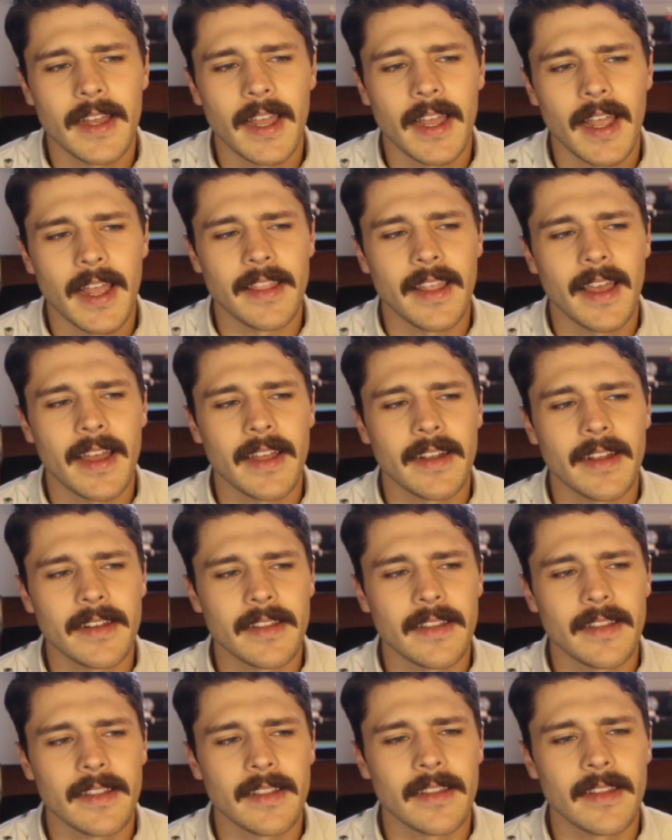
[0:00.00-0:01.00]
that
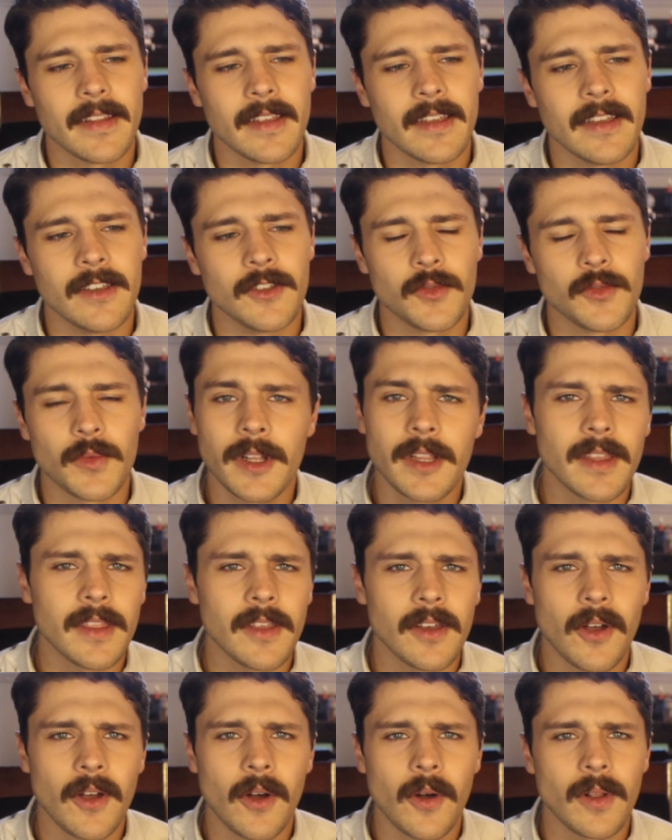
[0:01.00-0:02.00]
is really
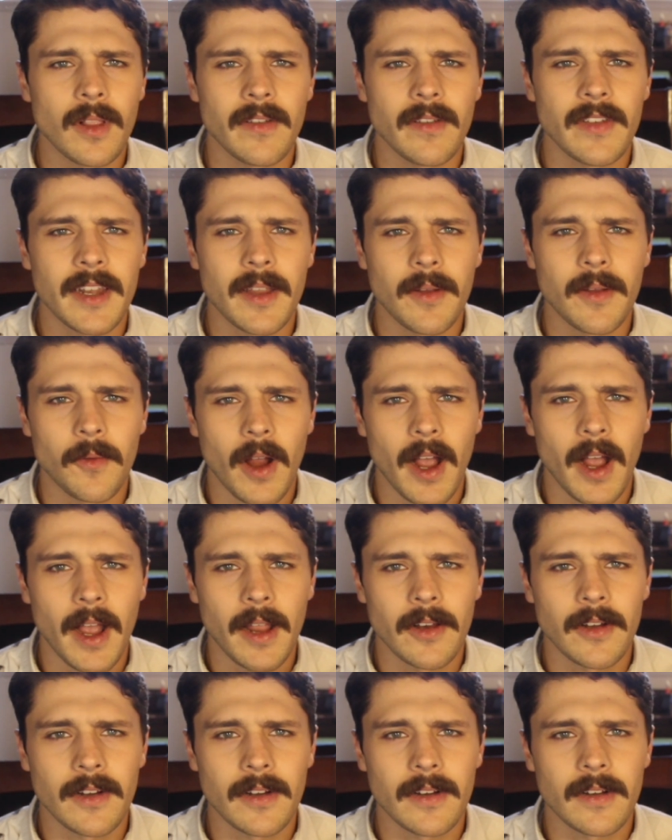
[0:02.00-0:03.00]
the goal of any
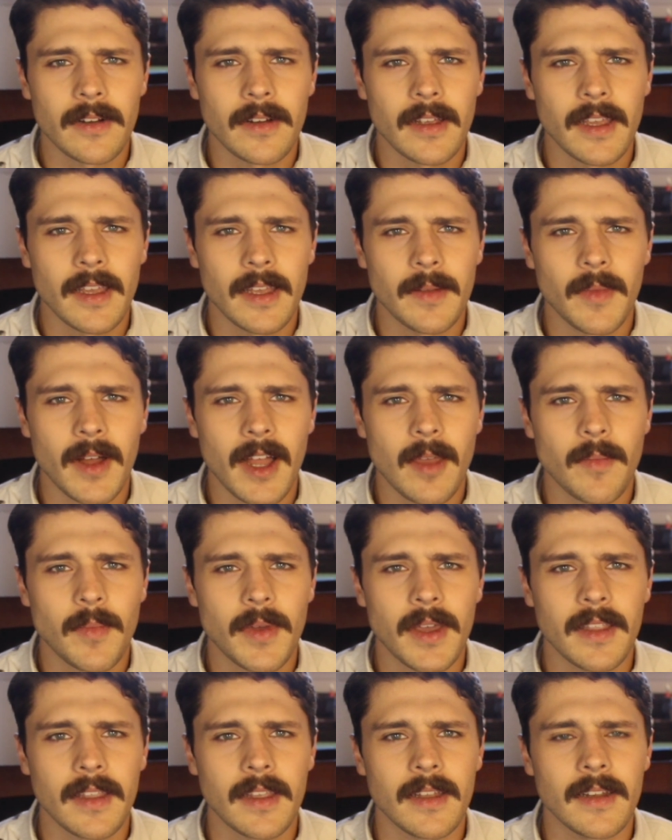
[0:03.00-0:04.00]
writer, in my
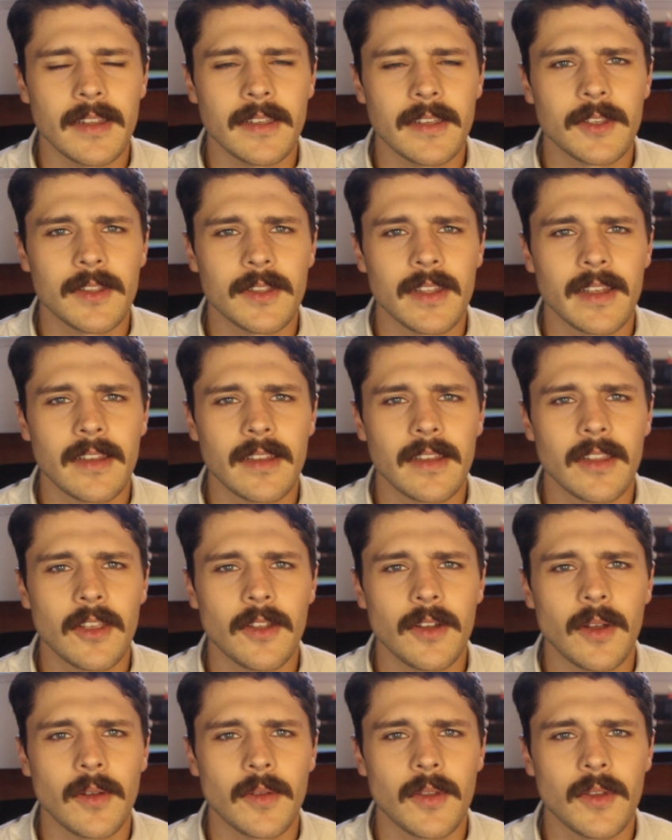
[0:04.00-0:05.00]
opinion, is that
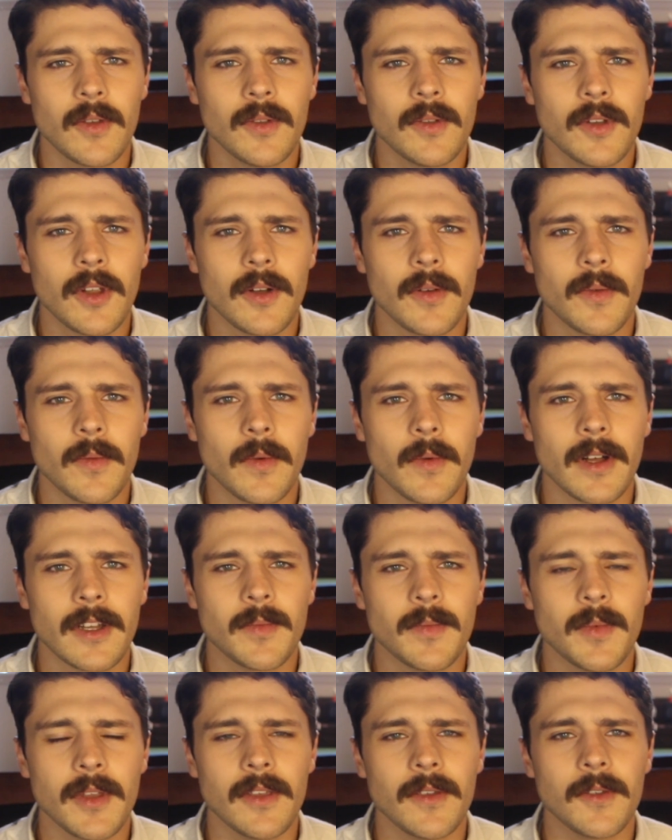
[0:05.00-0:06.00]
you don't want
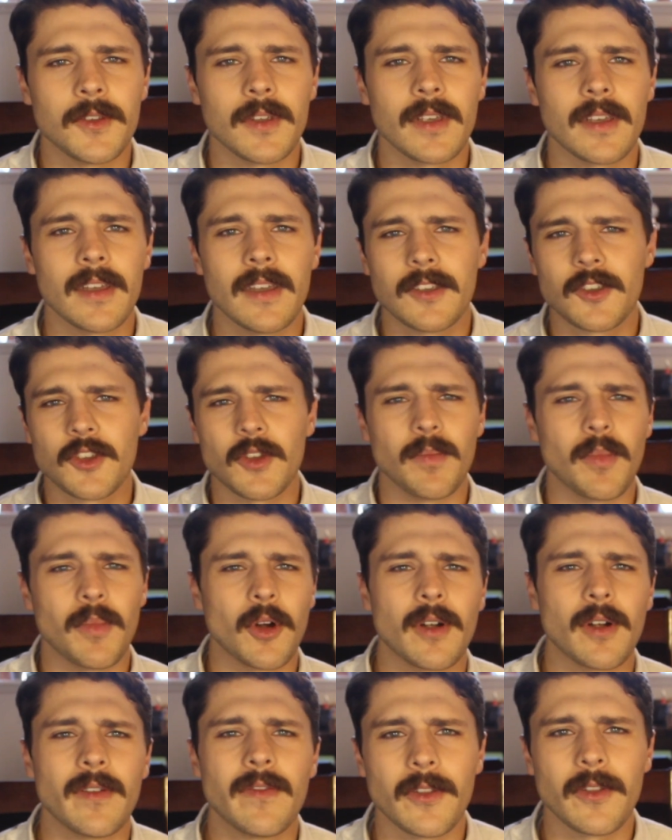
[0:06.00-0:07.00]
to be using
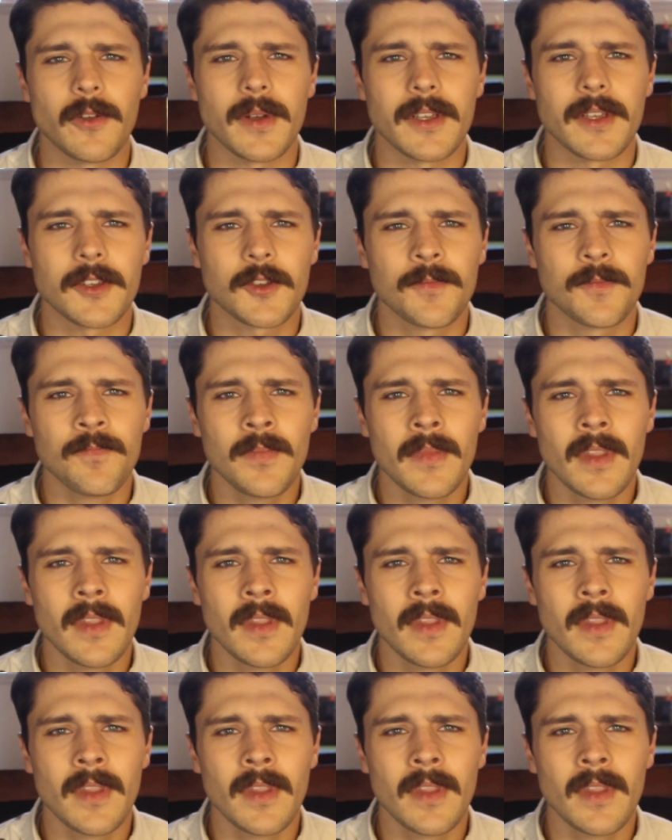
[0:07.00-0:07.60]
superfluous